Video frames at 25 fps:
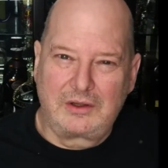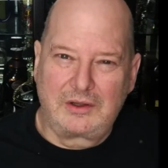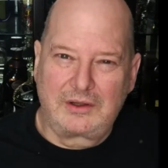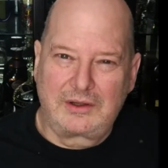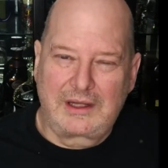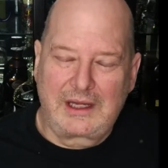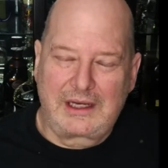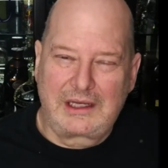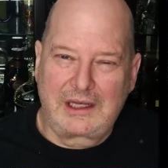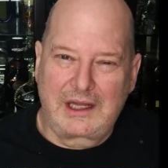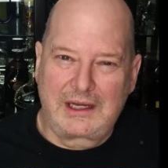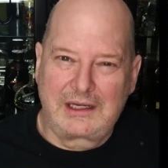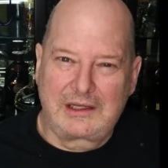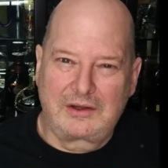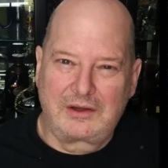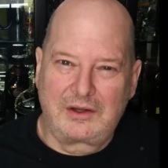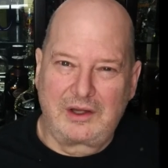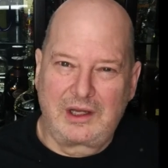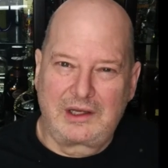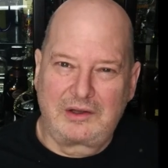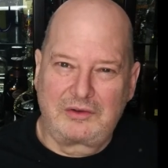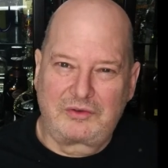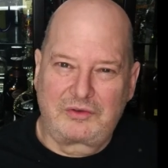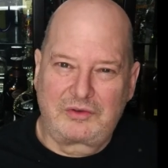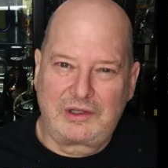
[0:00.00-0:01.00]
they like
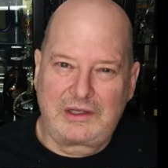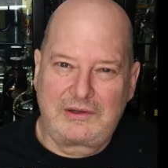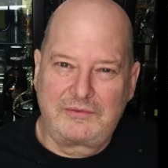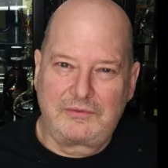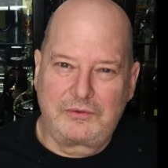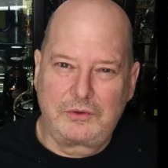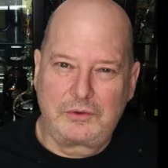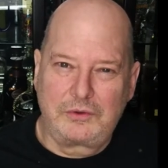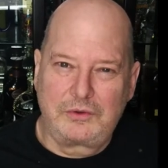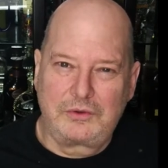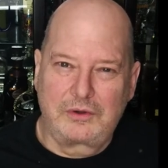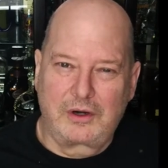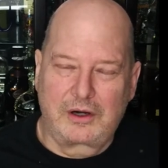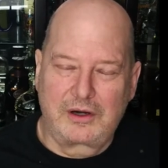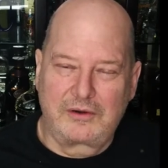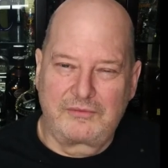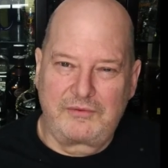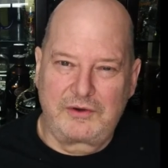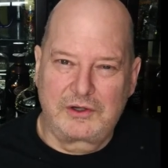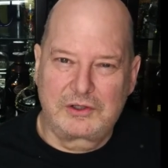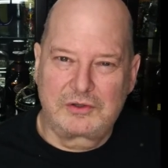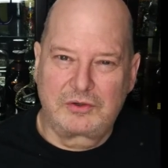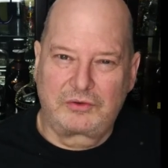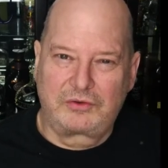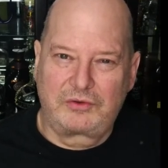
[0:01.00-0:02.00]
the seafood,
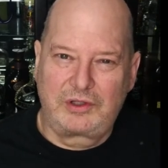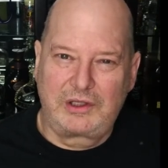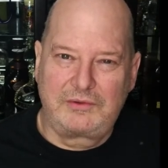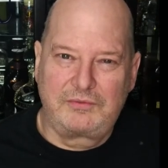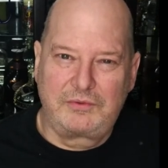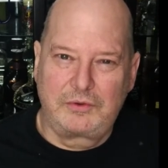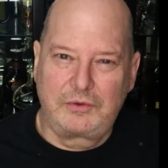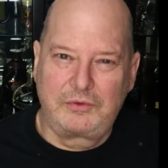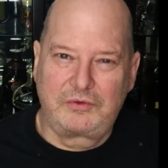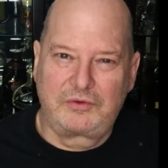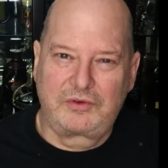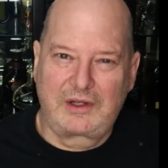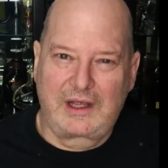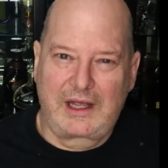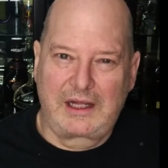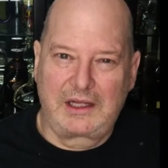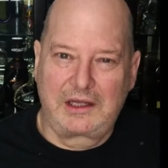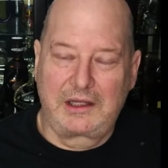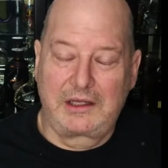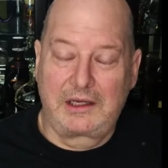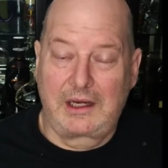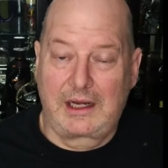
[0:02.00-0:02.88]
artificial seafood salad,